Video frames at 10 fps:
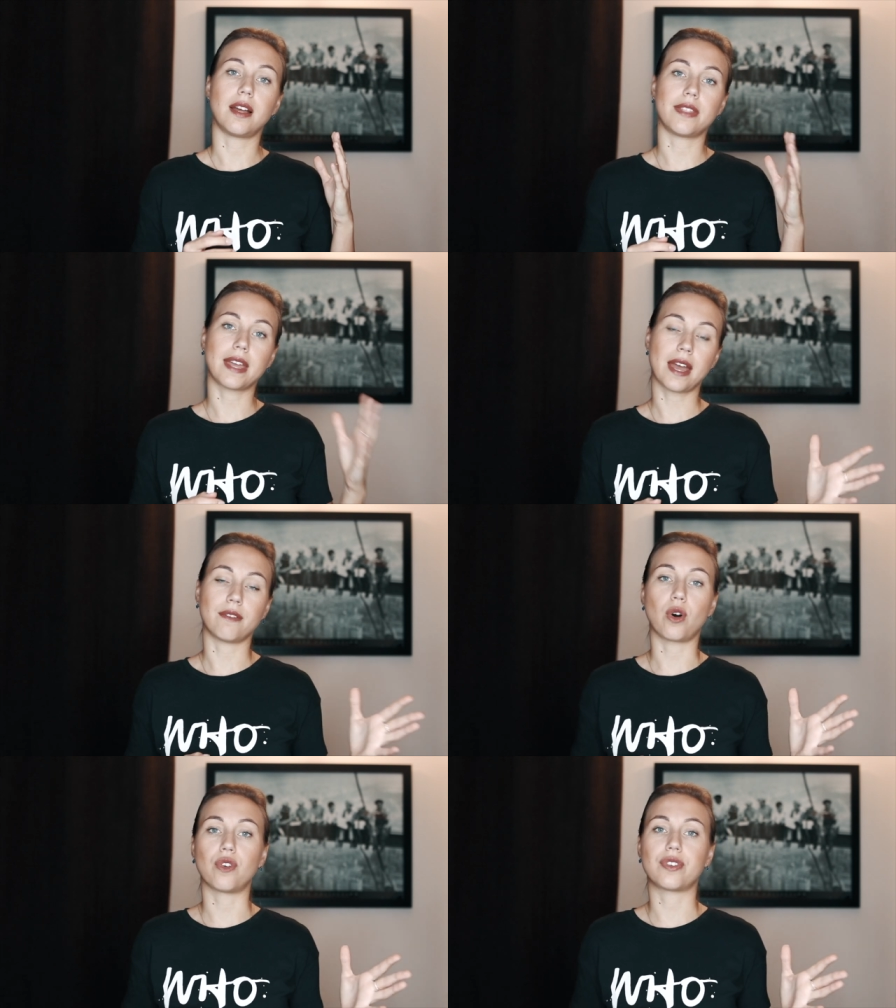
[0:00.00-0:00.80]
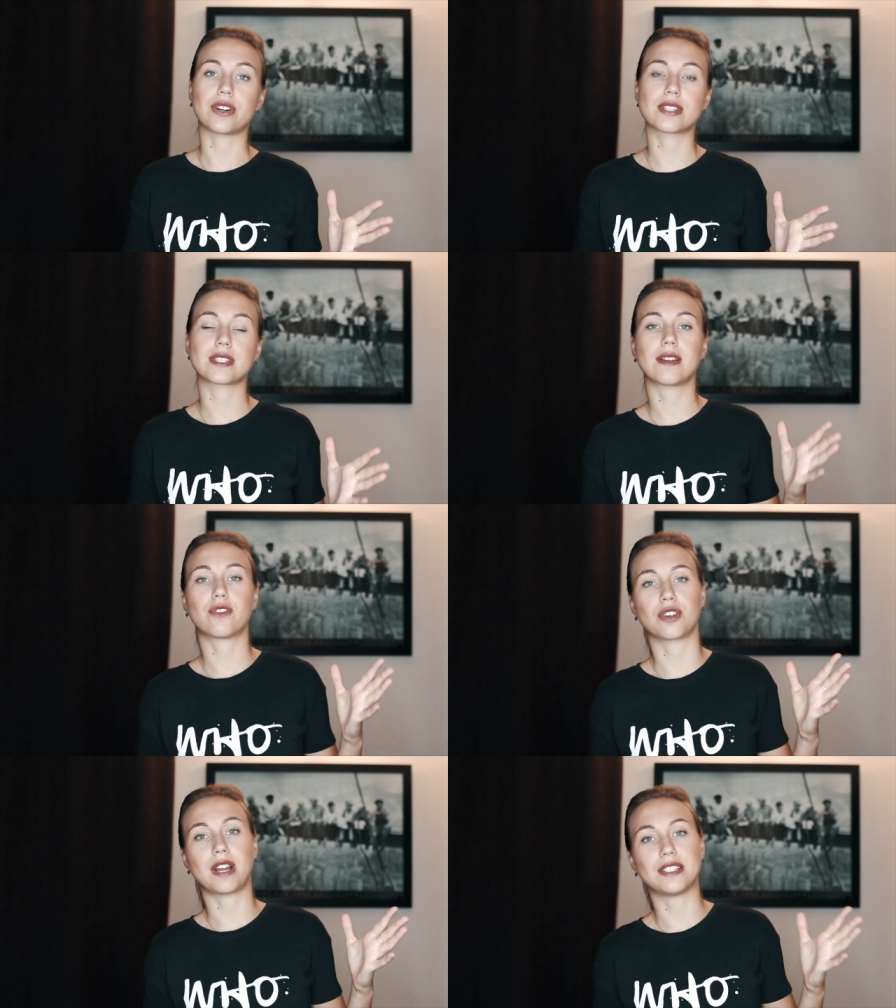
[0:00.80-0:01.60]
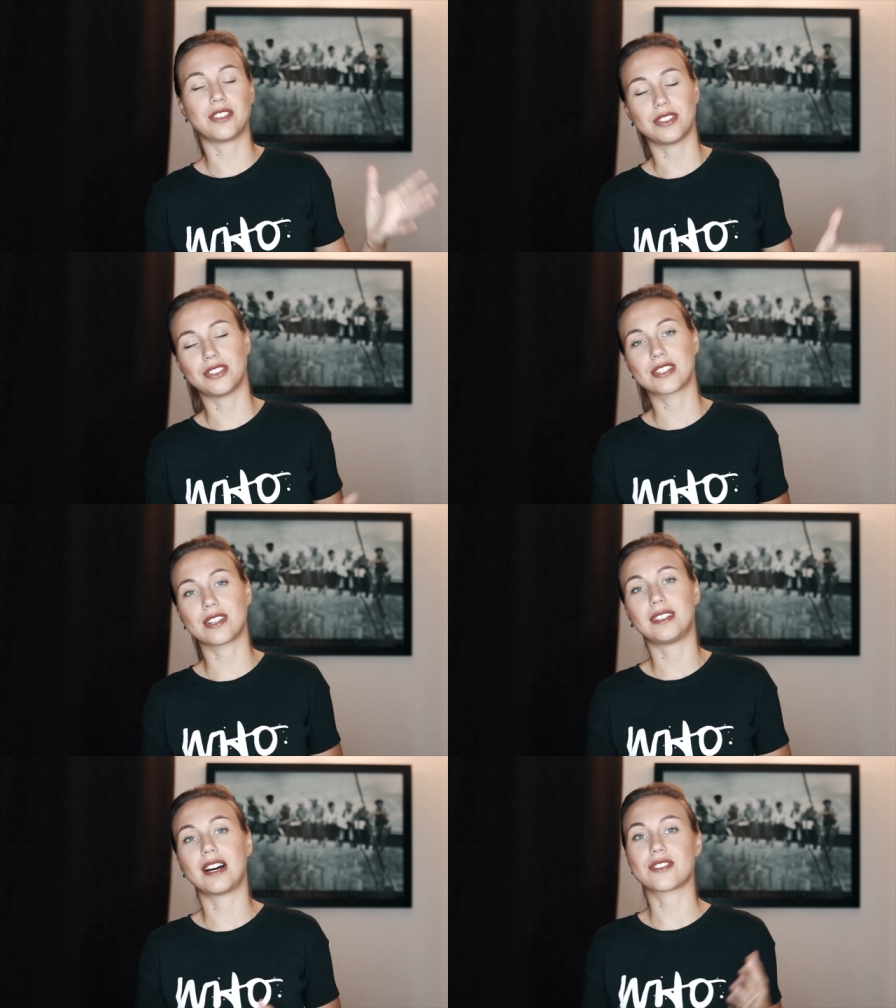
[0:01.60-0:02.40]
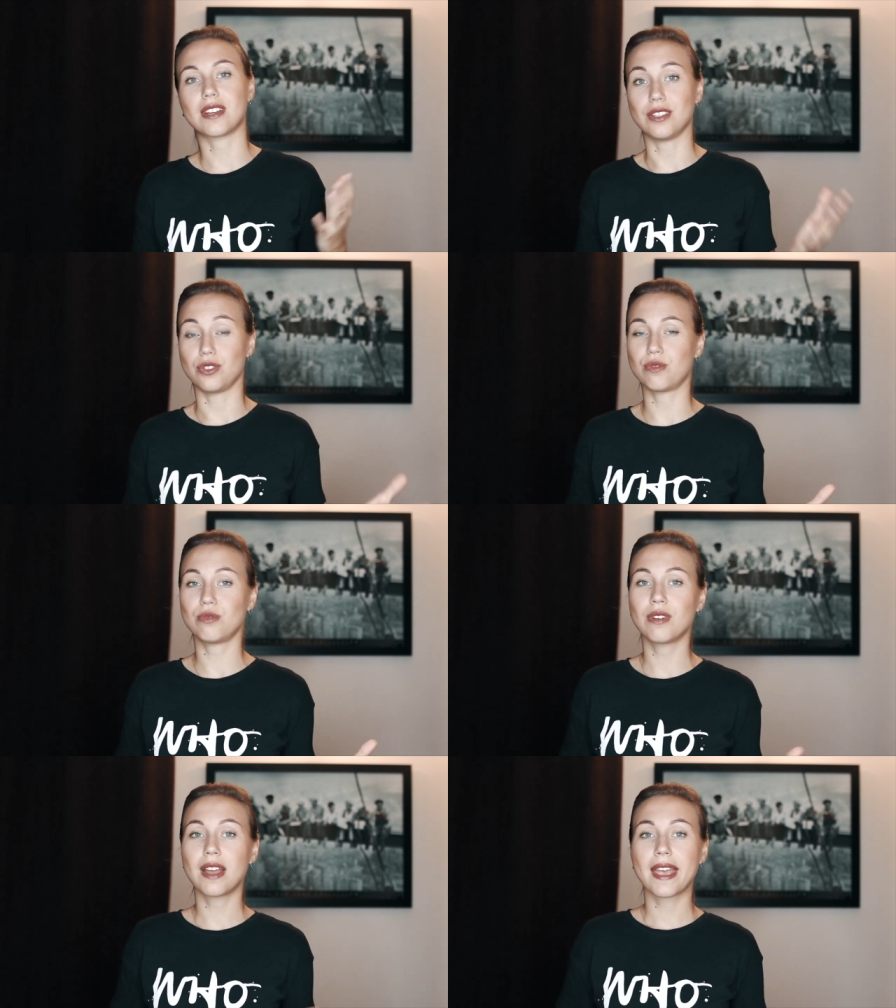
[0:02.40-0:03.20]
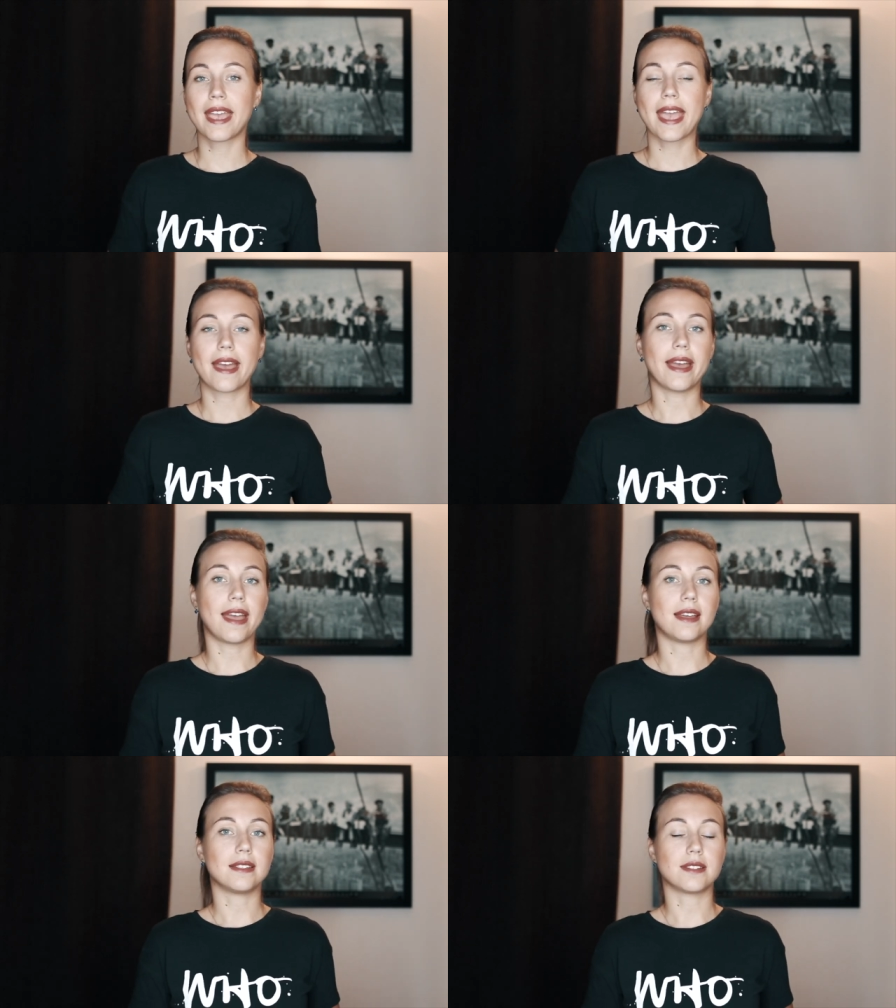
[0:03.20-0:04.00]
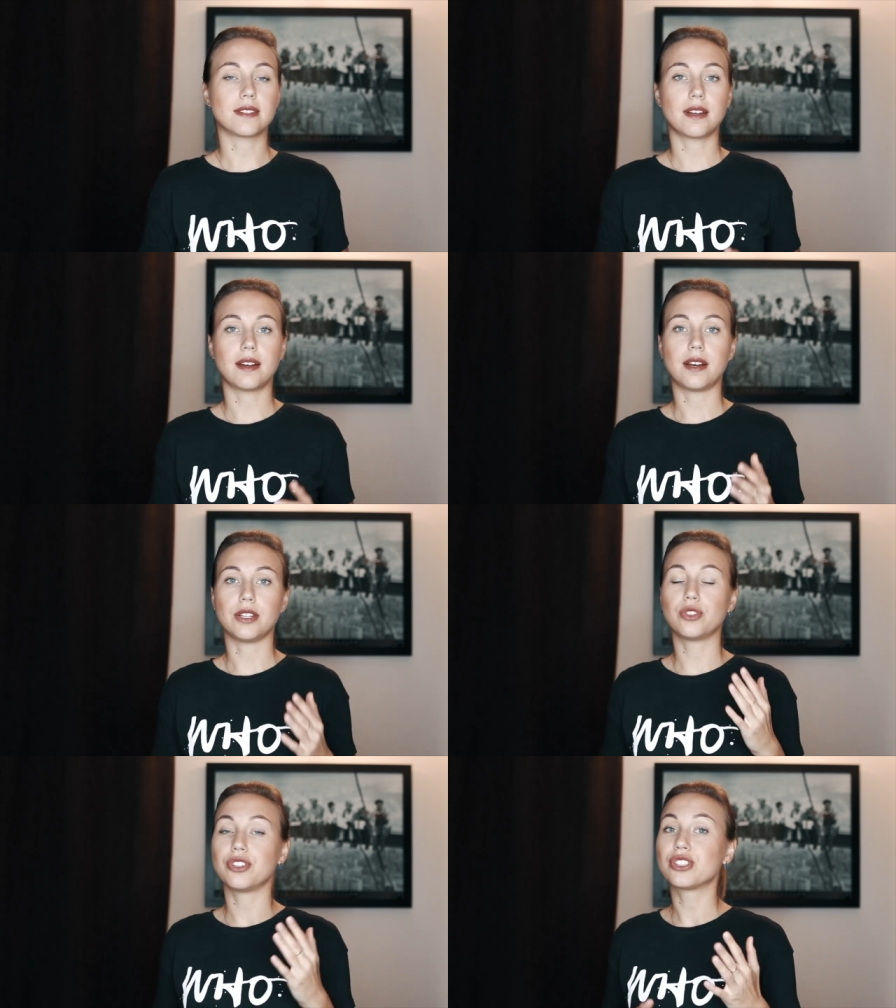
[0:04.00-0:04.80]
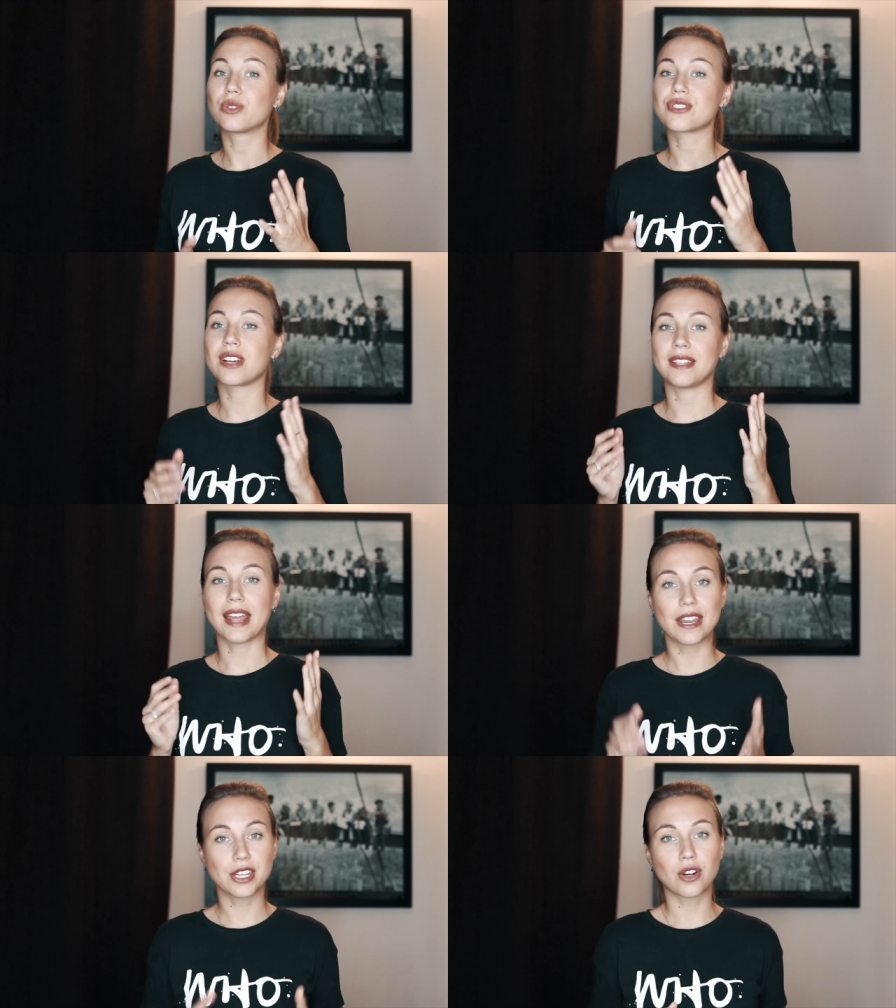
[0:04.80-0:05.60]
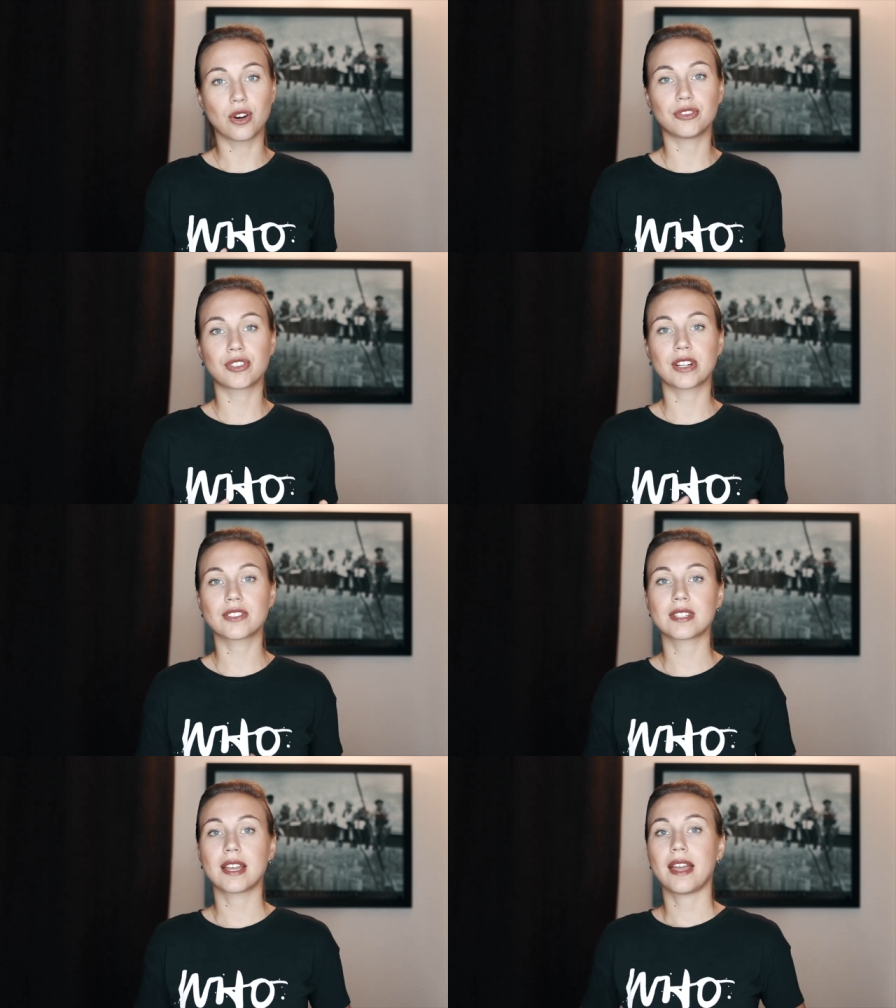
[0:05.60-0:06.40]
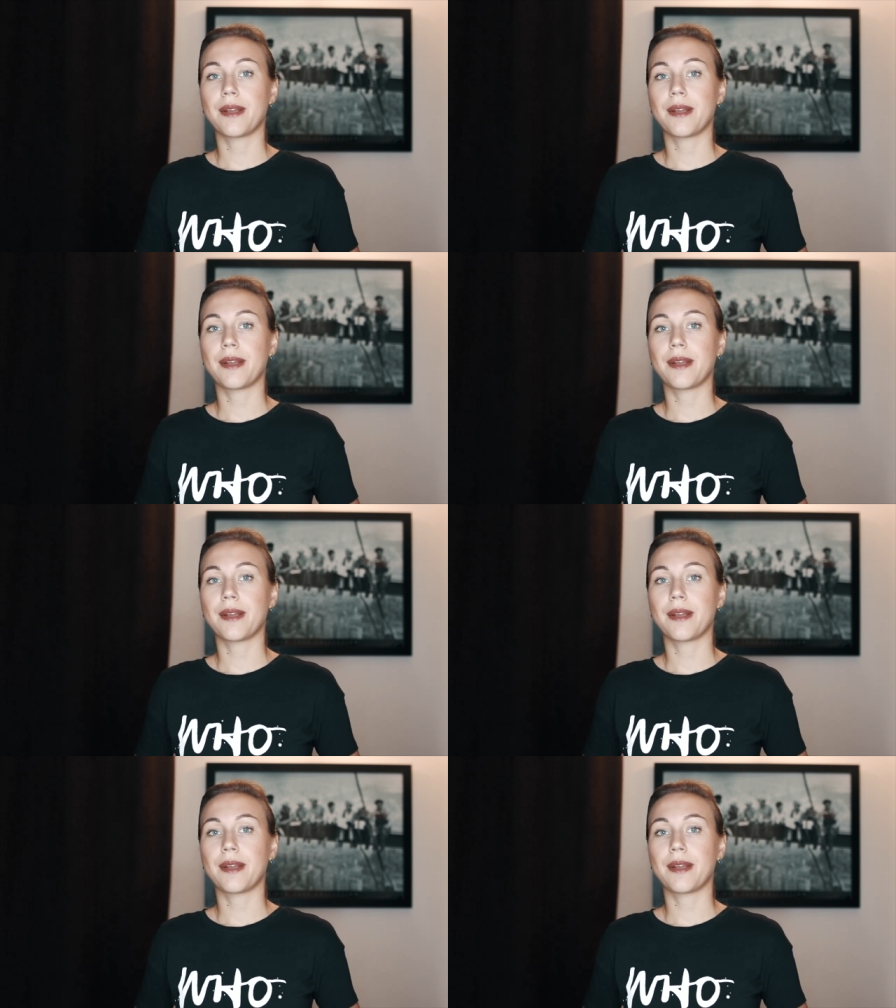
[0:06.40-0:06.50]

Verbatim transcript: they have offers for Etisalat and Du, and you don't need to sign any contracts.